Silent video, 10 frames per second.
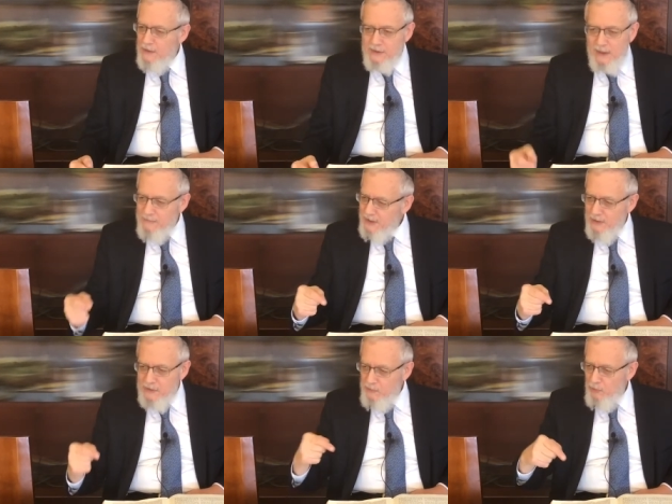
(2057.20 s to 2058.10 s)
So it comes out,
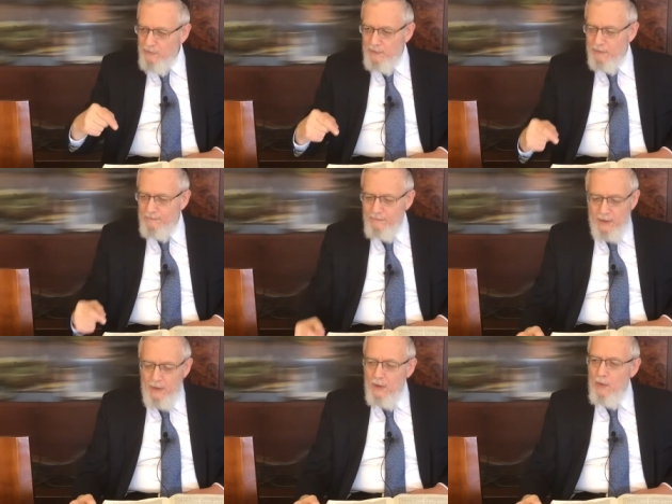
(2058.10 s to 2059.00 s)
it's beautiful.
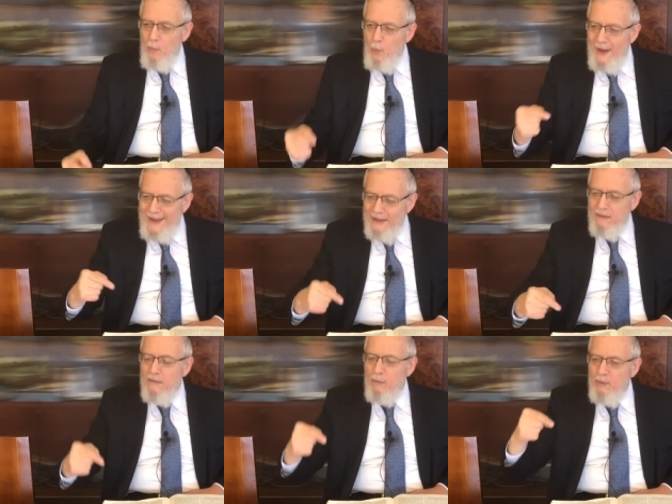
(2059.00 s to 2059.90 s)

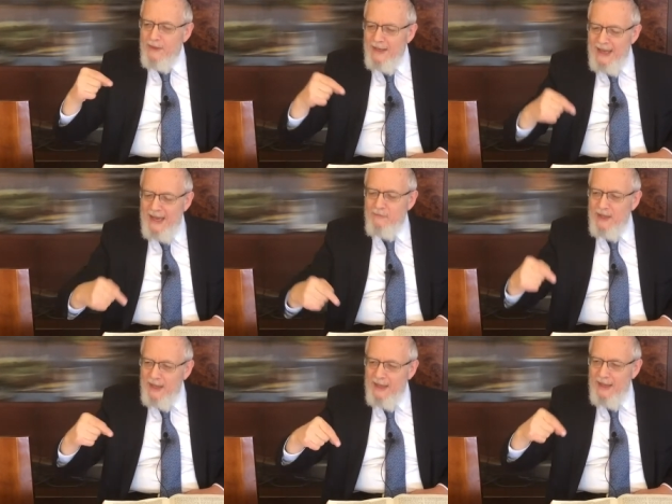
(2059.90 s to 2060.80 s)
When did he have the
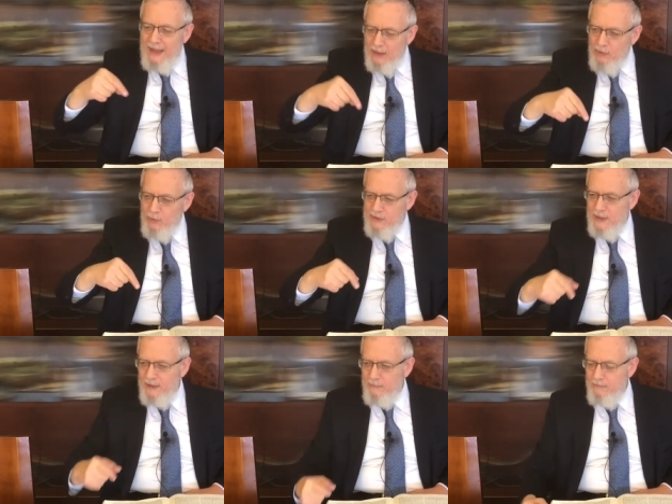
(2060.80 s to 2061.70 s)
hay added to his
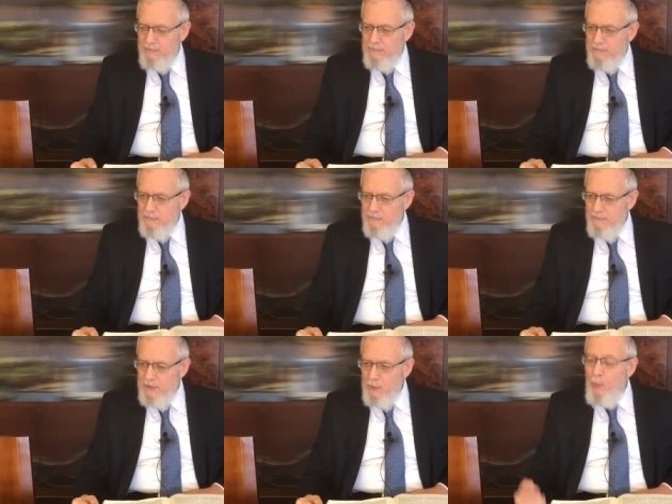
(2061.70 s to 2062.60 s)
name?
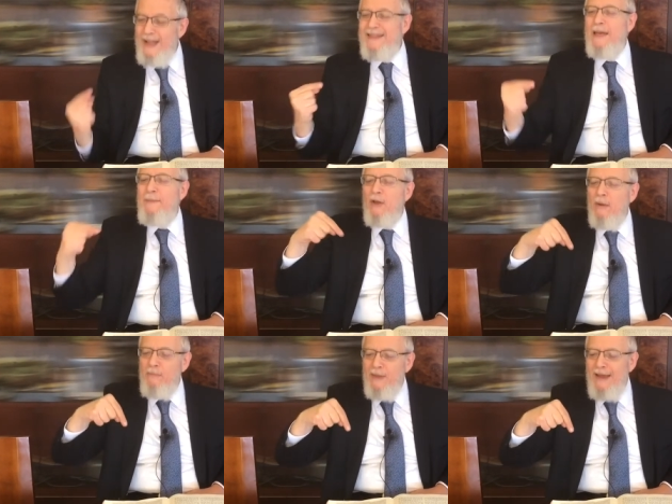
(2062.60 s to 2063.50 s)
When did he
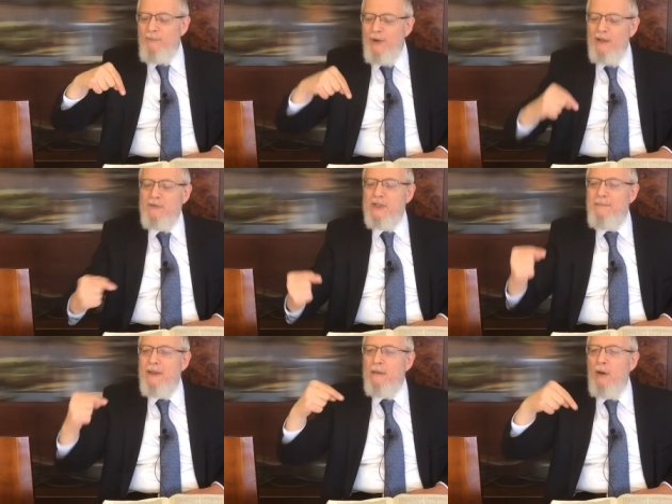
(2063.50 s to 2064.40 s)
become, have relevance to
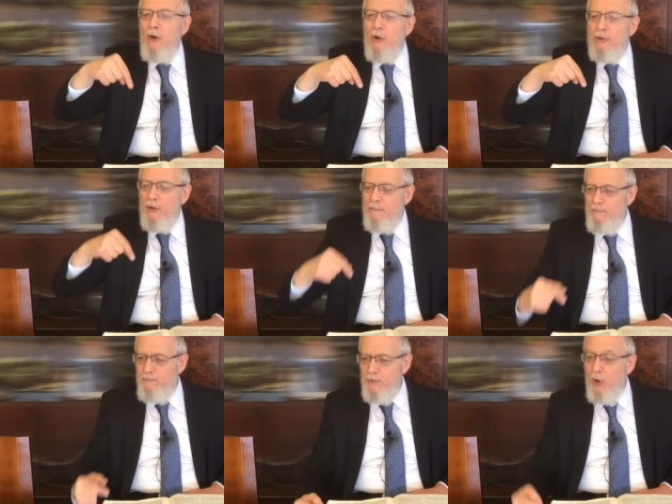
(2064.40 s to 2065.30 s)
be the
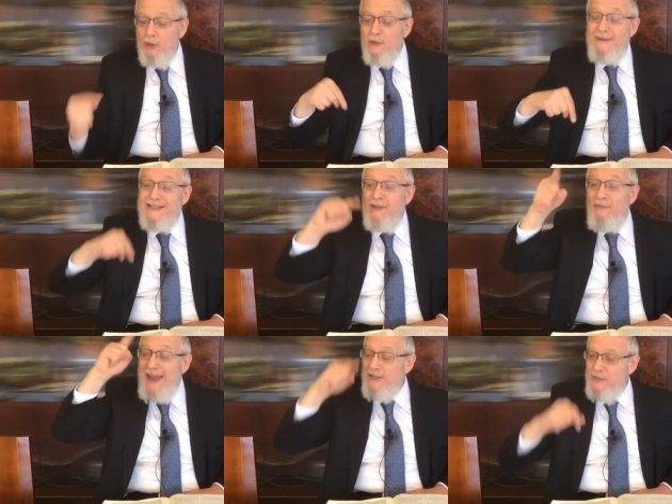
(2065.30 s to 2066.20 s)
Odom? Odom is
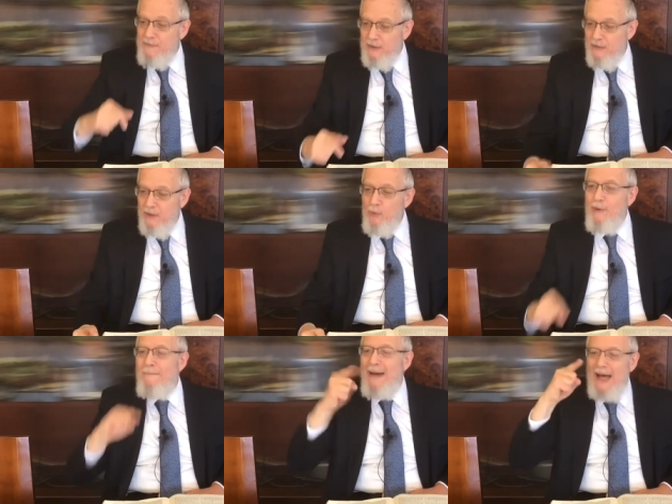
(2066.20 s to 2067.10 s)
advancement,
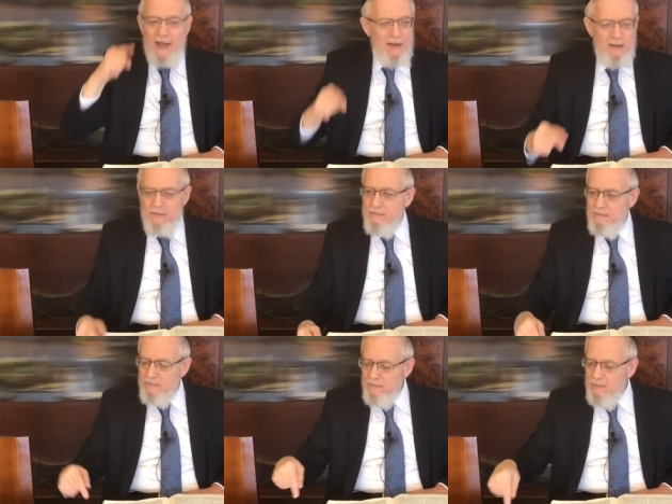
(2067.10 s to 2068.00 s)
Ramach,
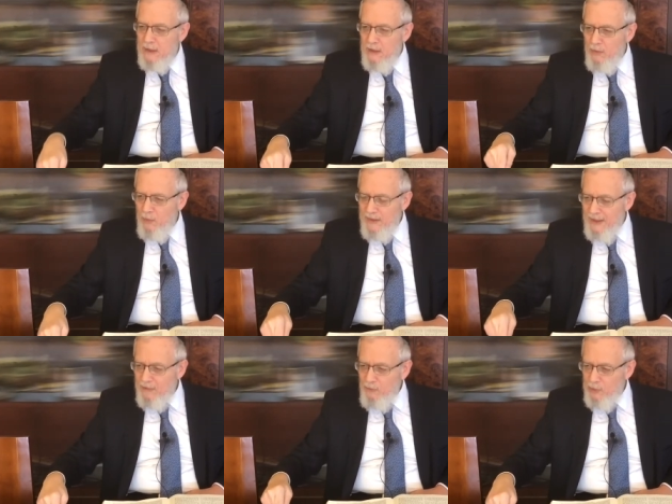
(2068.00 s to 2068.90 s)
when
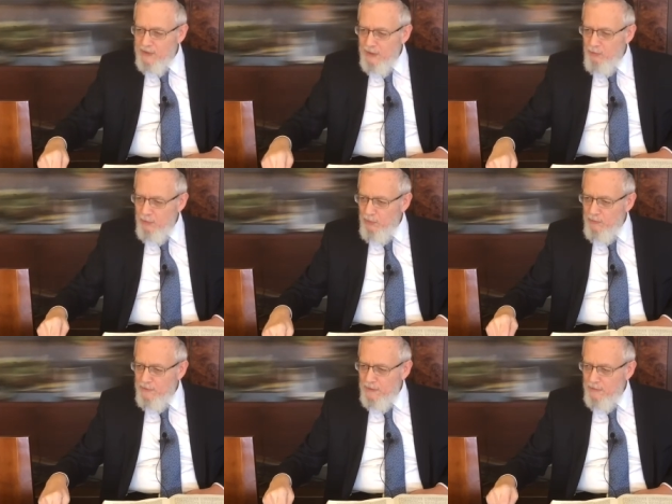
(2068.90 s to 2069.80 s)
that foreskin
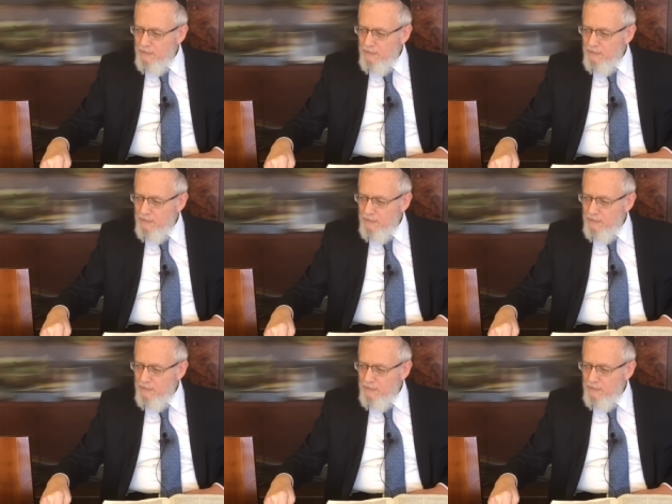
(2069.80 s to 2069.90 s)
removed